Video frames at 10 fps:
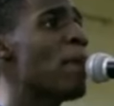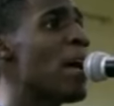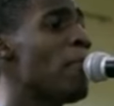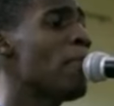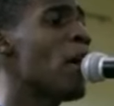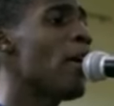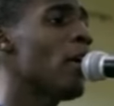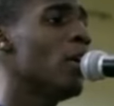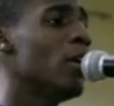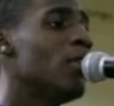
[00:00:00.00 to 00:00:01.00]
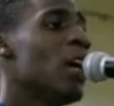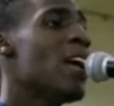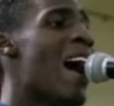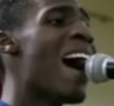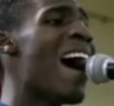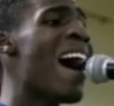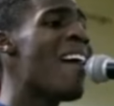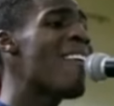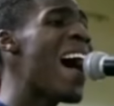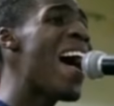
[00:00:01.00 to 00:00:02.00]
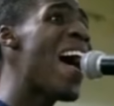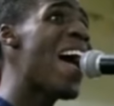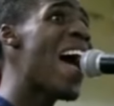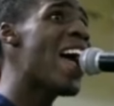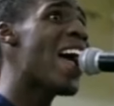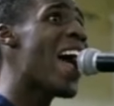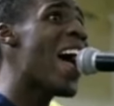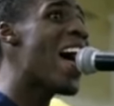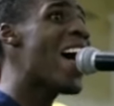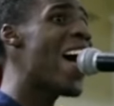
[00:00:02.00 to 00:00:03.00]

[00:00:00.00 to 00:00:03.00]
God for the family I find myself,